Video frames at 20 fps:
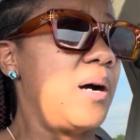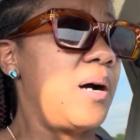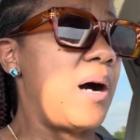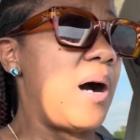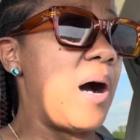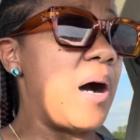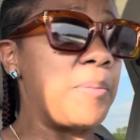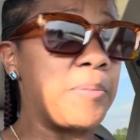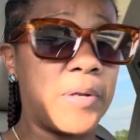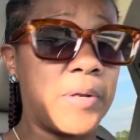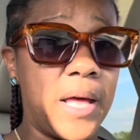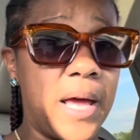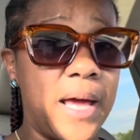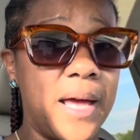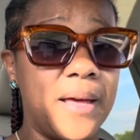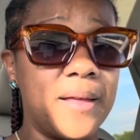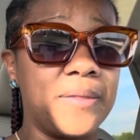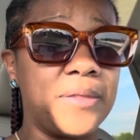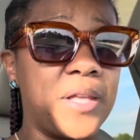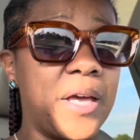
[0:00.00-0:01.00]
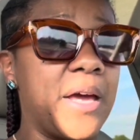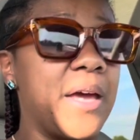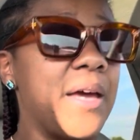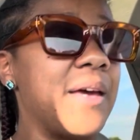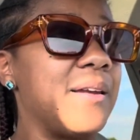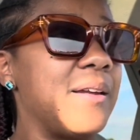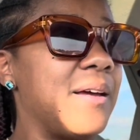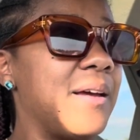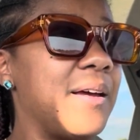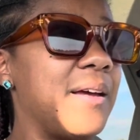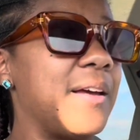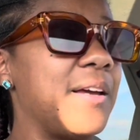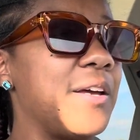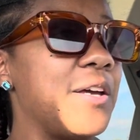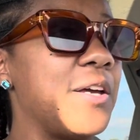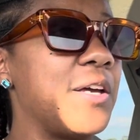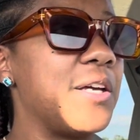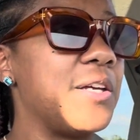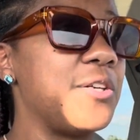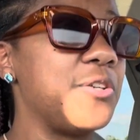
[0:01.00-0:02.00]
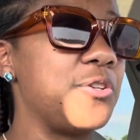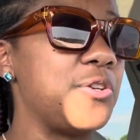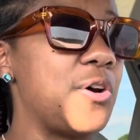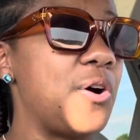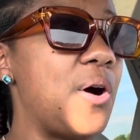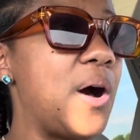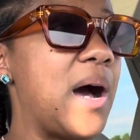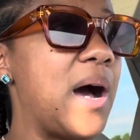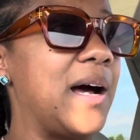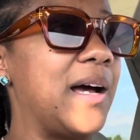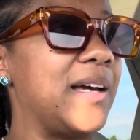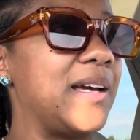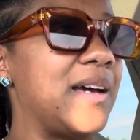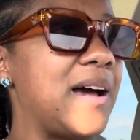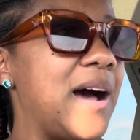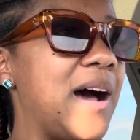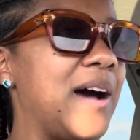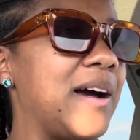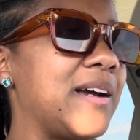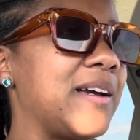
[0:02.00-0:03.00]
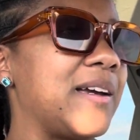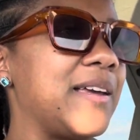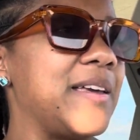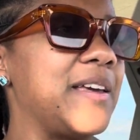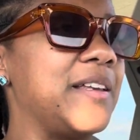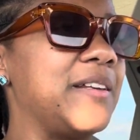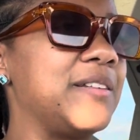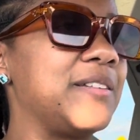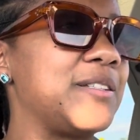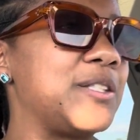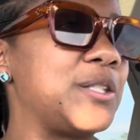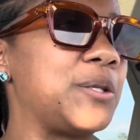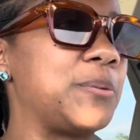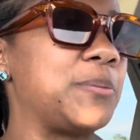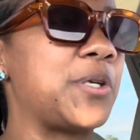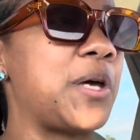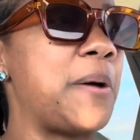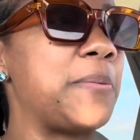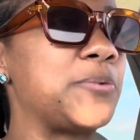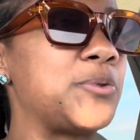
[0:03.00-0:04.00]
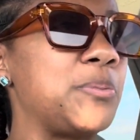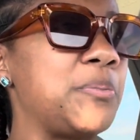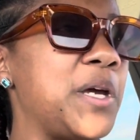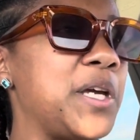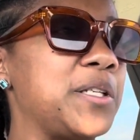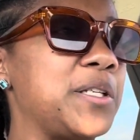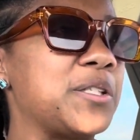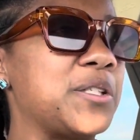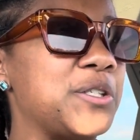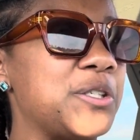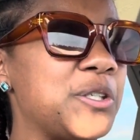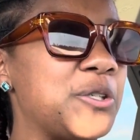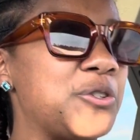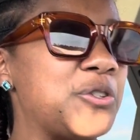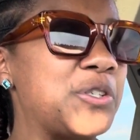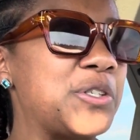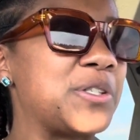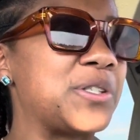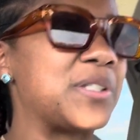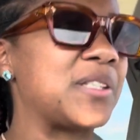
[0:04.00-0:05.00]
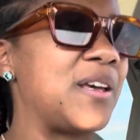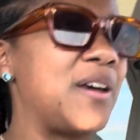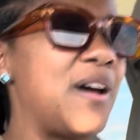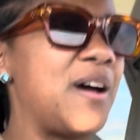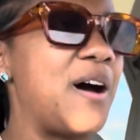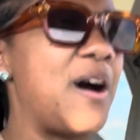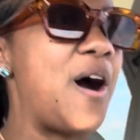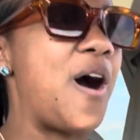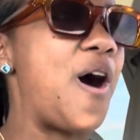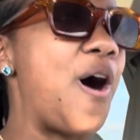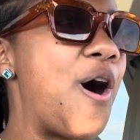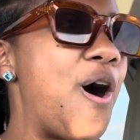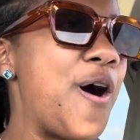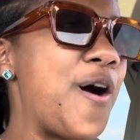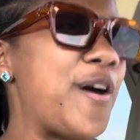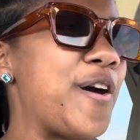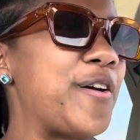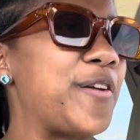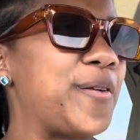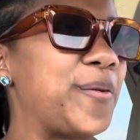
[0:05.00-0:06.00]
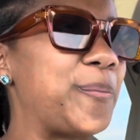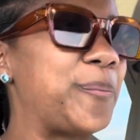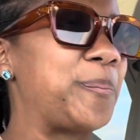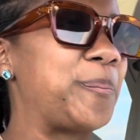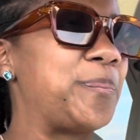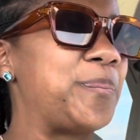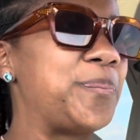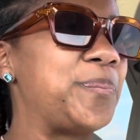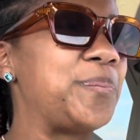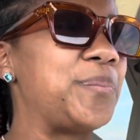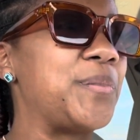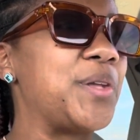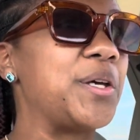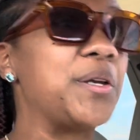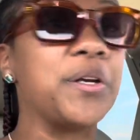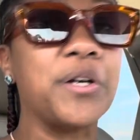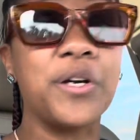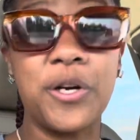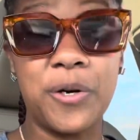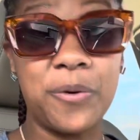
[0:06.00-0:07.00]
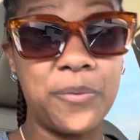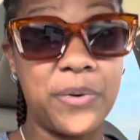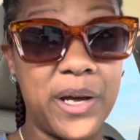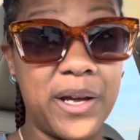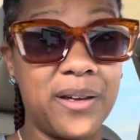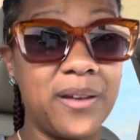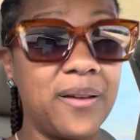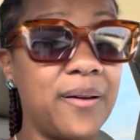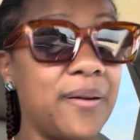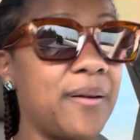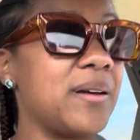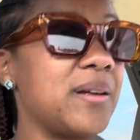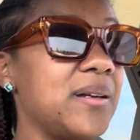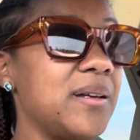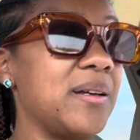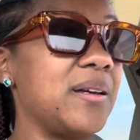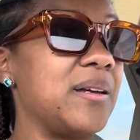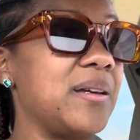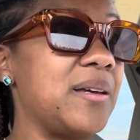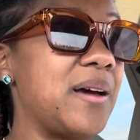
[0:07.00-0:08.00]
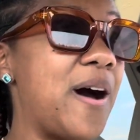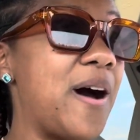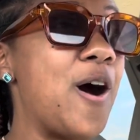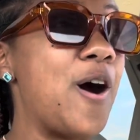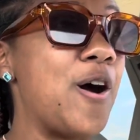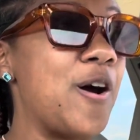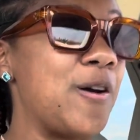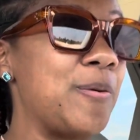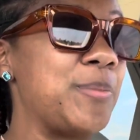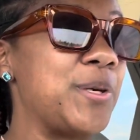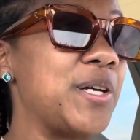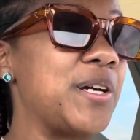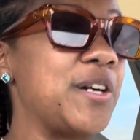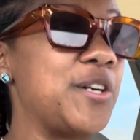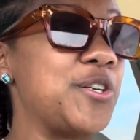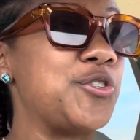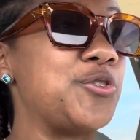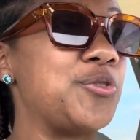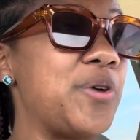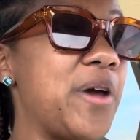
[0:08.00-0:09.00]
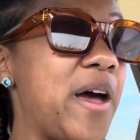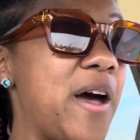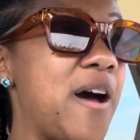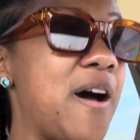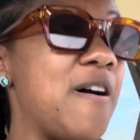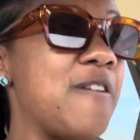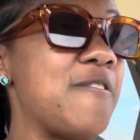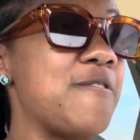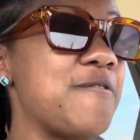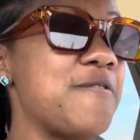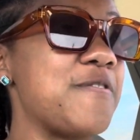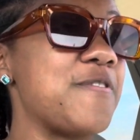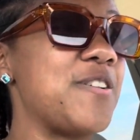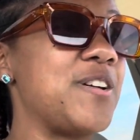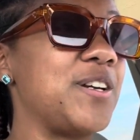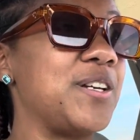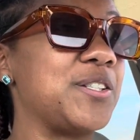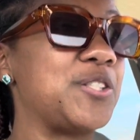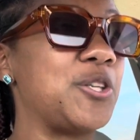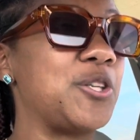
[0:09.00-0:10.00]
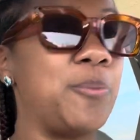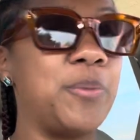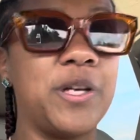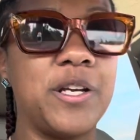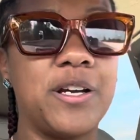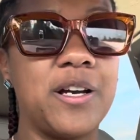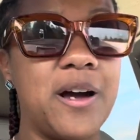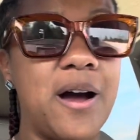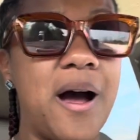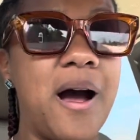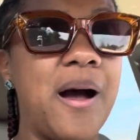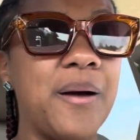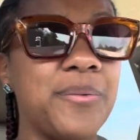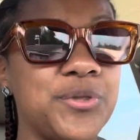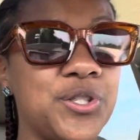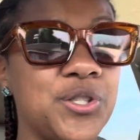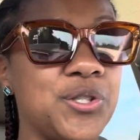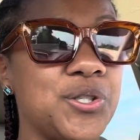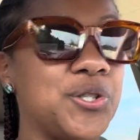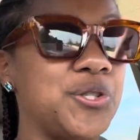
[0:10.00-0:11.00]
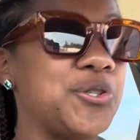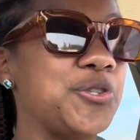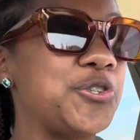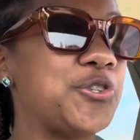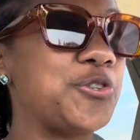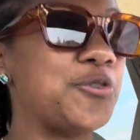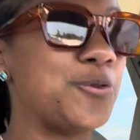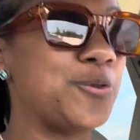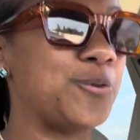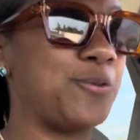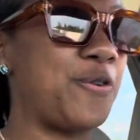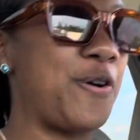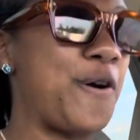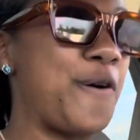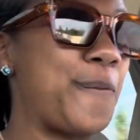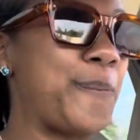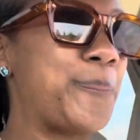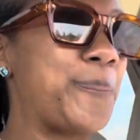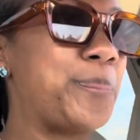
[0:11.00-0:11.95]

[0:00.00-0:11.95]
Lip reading: I'm glad that, I can sometimes make decisions hard in a good way. Hard because you have so many good options to choose from.